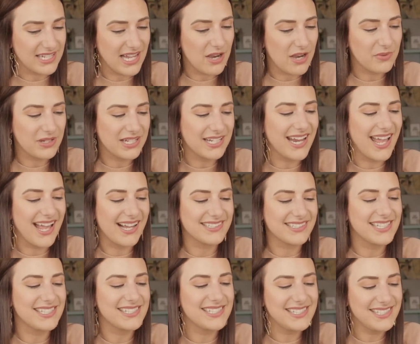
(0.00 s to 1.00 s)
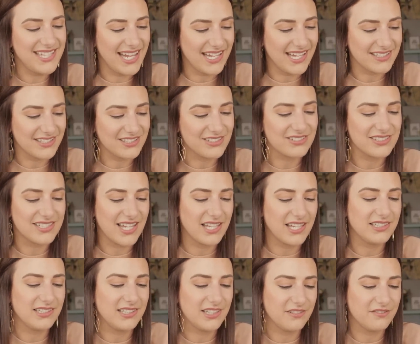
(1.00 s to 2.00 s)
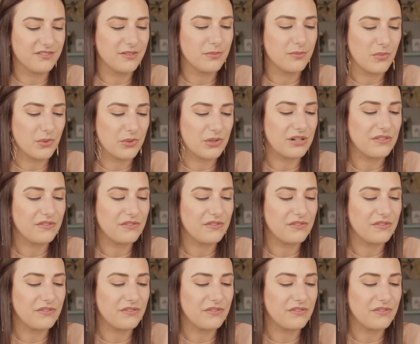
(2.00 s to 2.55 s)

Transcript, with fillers: how we can access these answers and live more